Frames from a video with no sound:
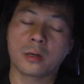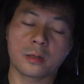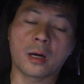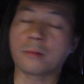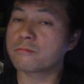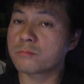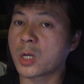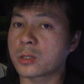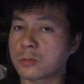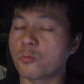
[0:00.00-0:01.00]
yeah,
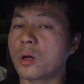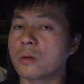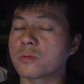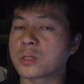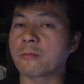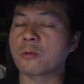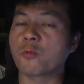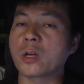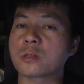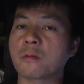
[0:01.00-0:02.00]
that's several
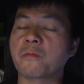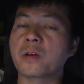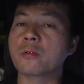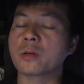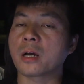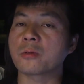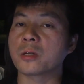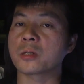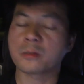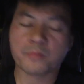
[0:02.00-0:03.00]
ways of figuring out
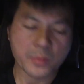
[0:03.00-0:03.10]
this.